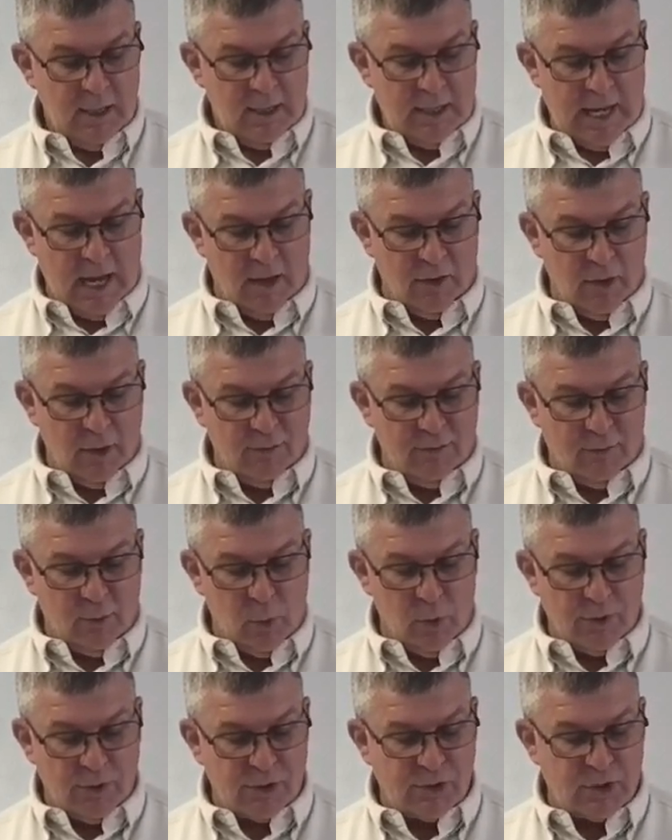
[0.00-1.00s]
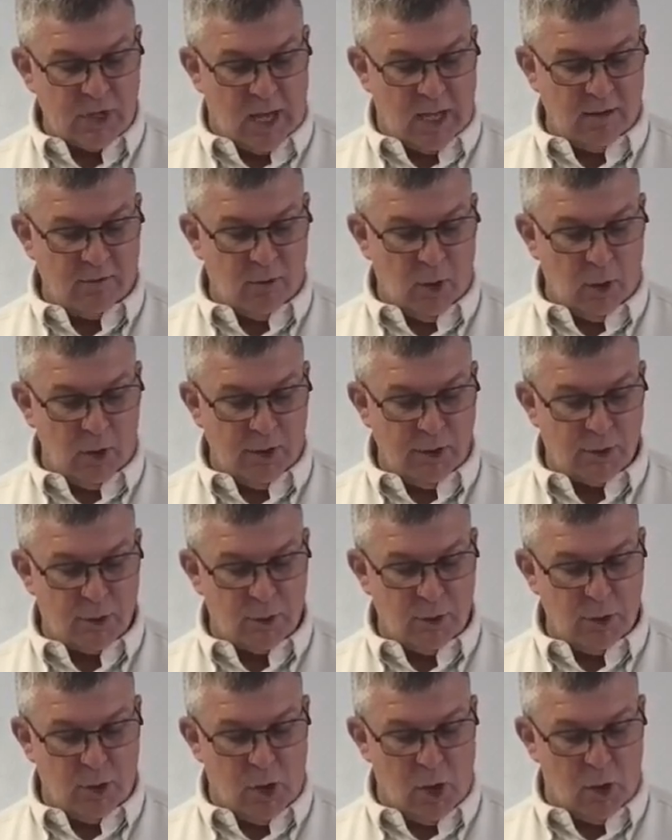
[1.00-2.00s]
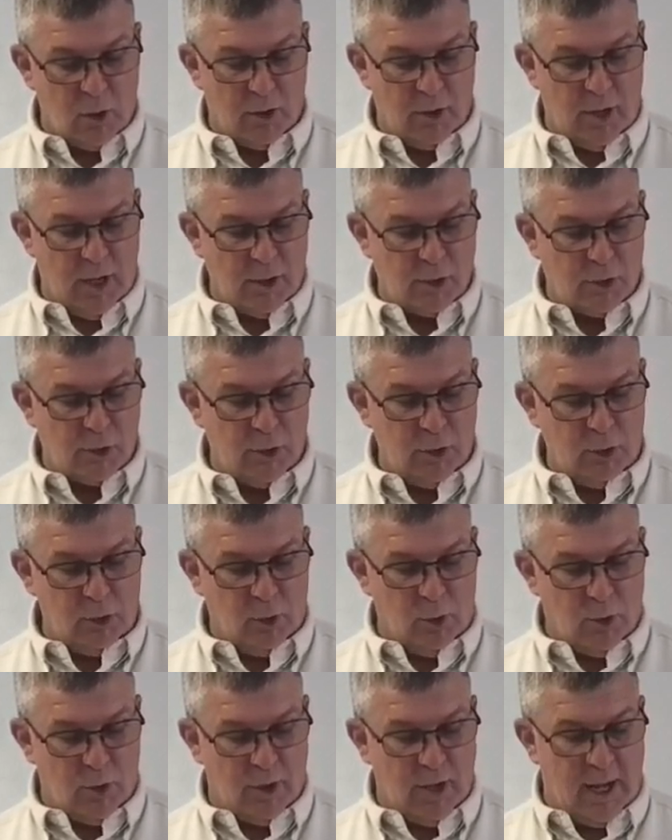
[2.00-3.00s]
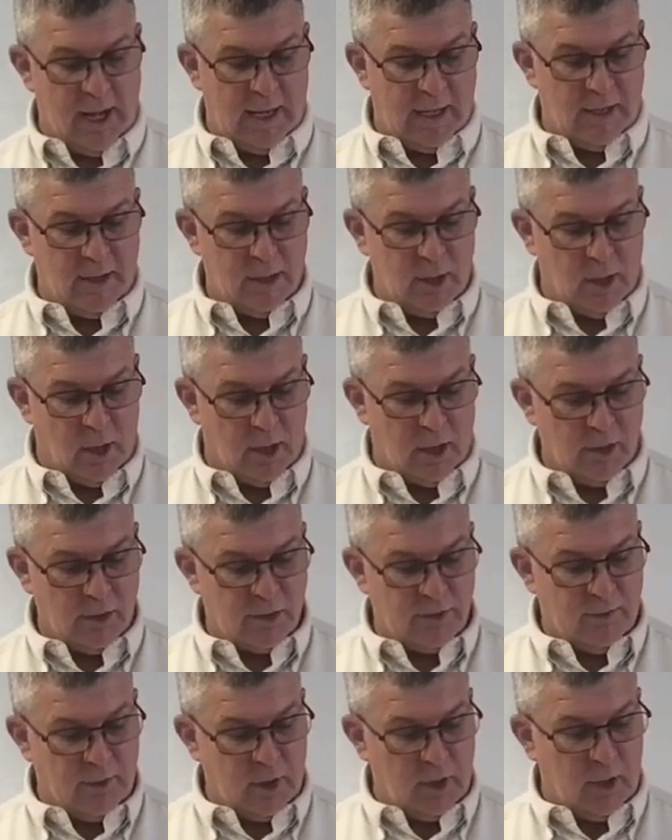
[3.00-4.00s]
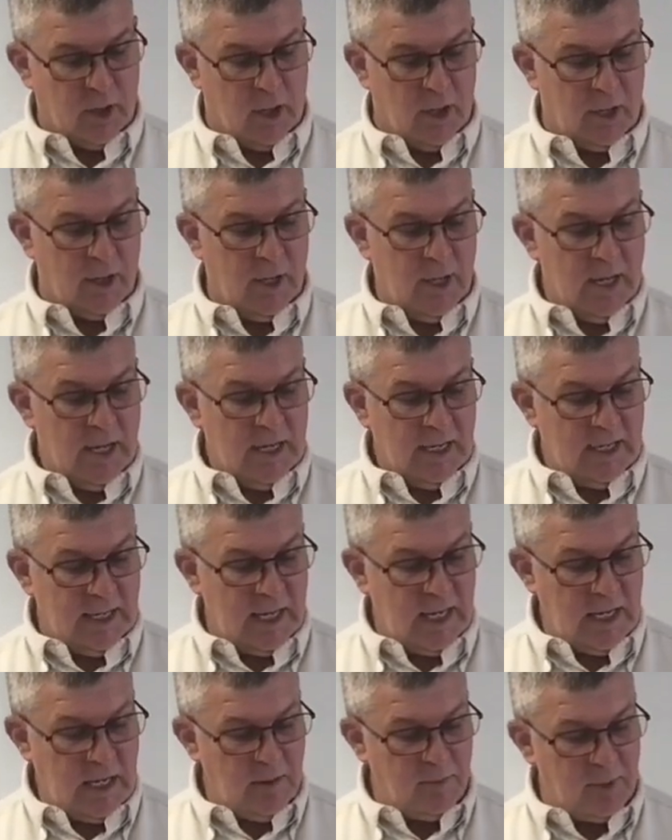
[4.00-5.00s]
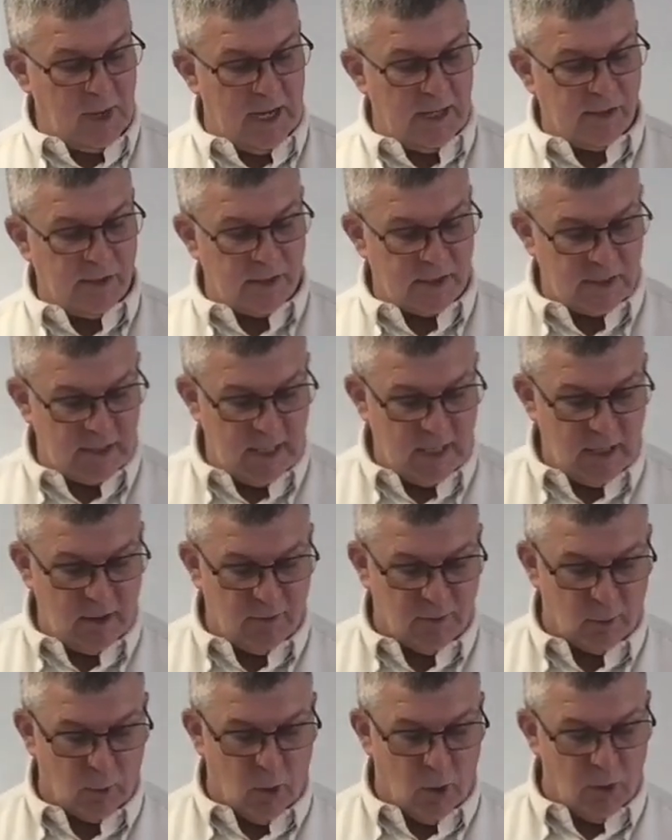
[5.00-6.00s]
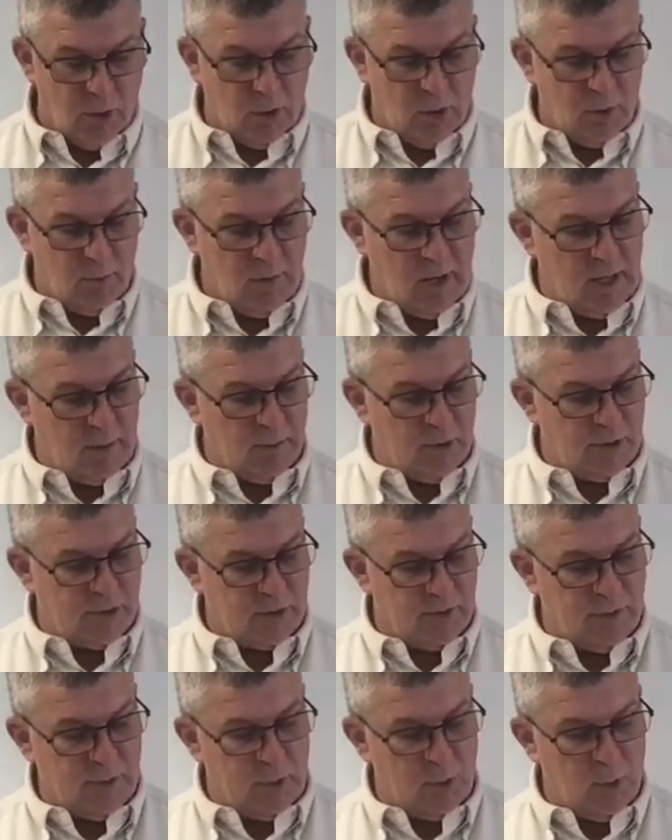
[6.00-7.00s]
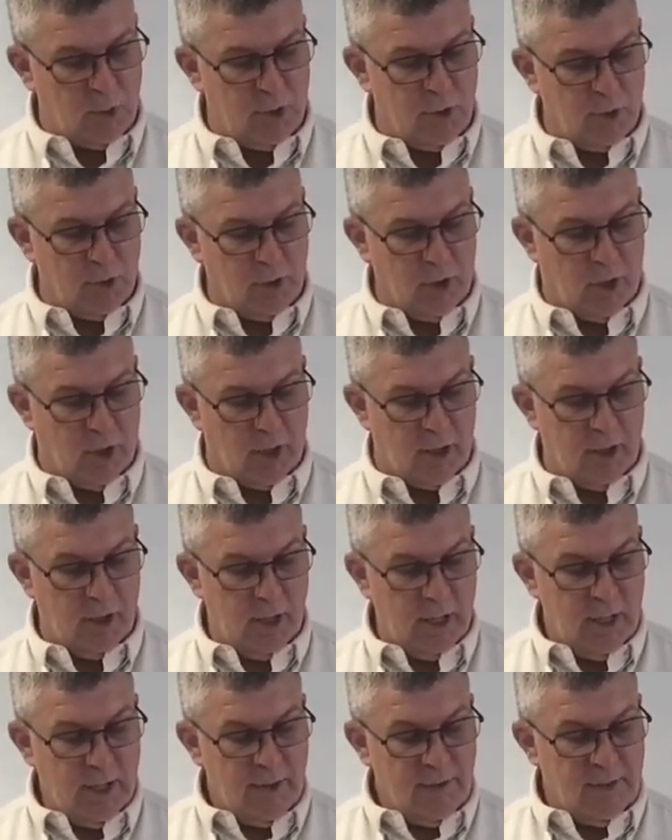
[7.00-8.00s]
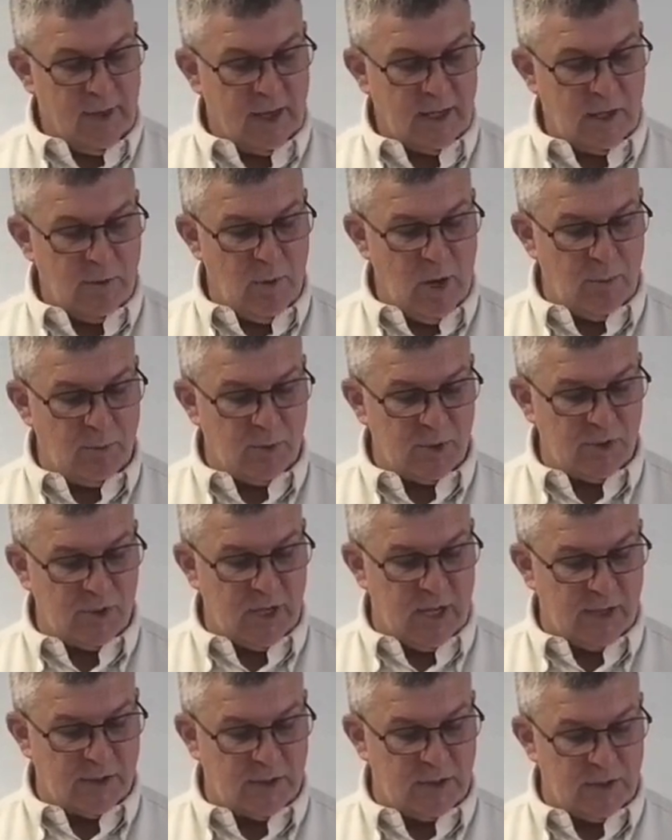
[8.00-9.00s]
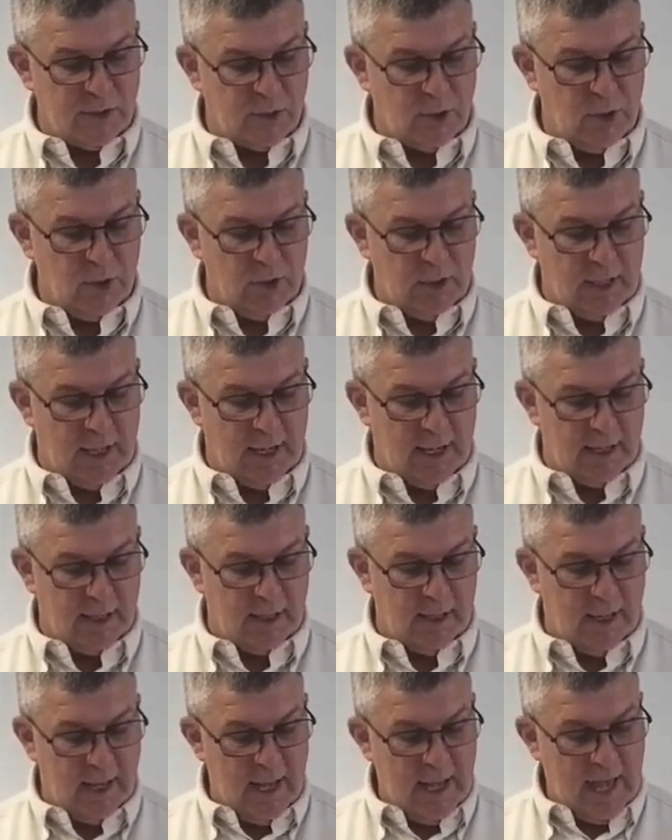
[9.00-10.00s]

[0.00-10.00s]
Now, therefore, in the sight of all Israel, the congregation of the Lord, and in the audience of our God, keep and seek for all the commandments of the Lord your God, that ye may possess this good land